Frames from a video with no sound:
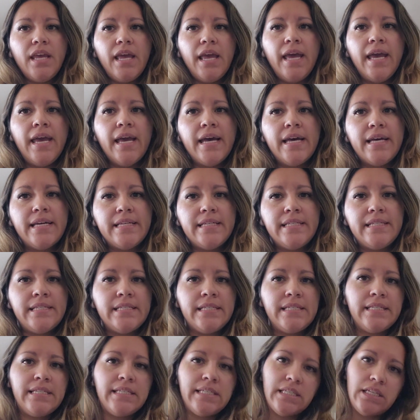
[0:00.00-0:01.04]

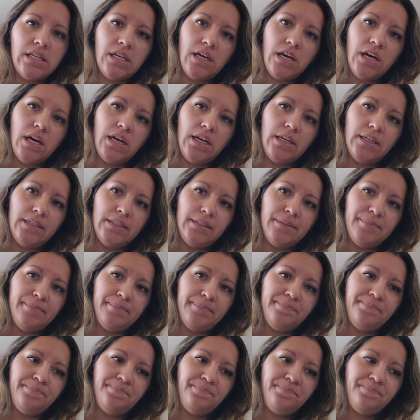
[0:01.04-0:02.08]
And
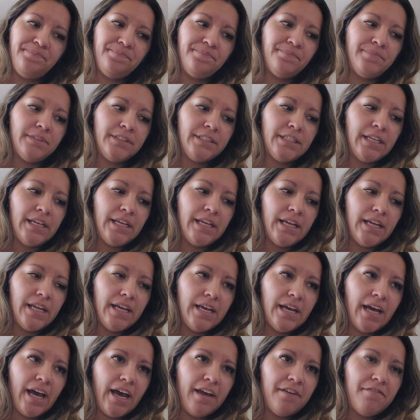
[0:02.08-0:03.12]

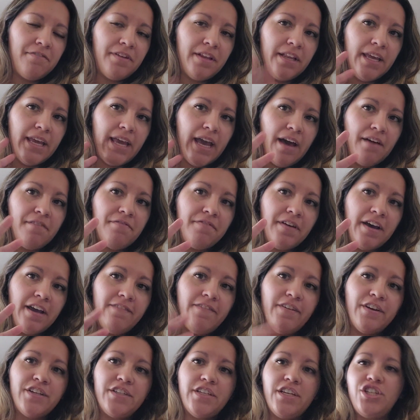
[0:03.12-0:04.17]
I feel like at
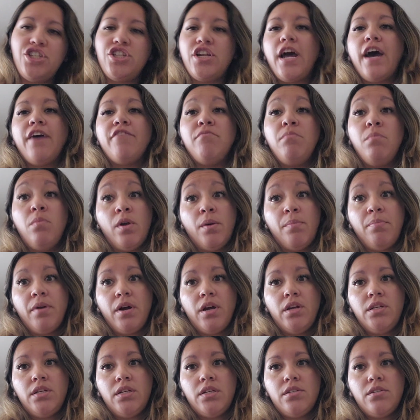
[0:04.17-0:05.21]
5 years, I should have more
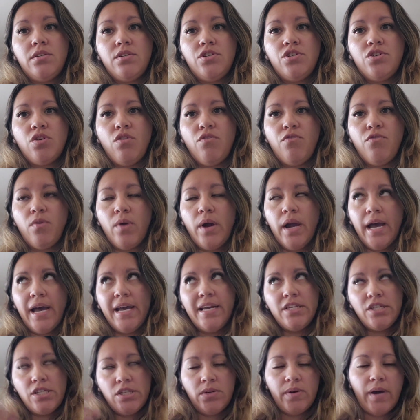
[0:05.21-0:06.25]
projects to show for it.
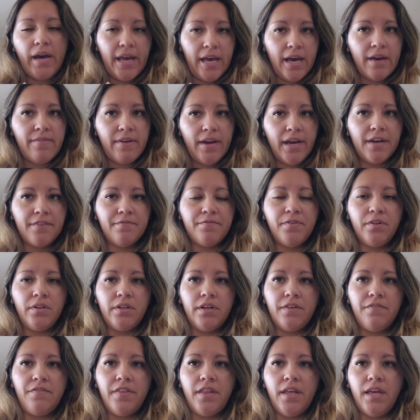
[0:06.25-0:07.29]
I do. I have a handful
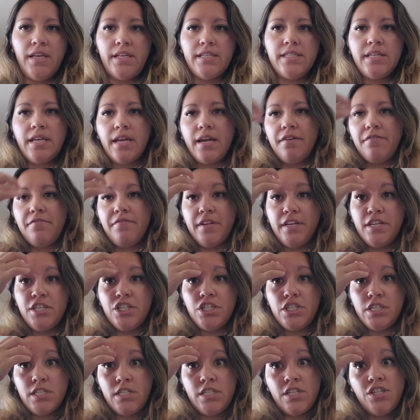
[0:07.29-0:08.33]
of things that are
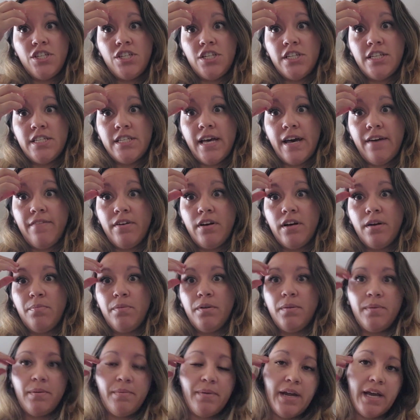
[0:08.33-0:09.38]
finished stitches. I have a
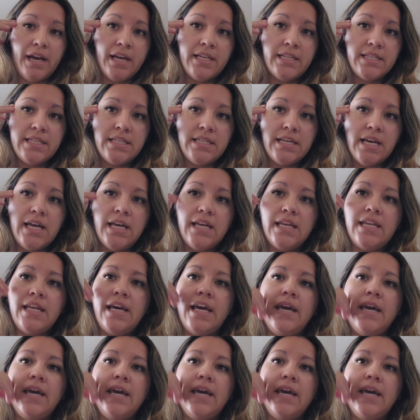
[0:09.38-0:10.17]
couple of rubber annods done.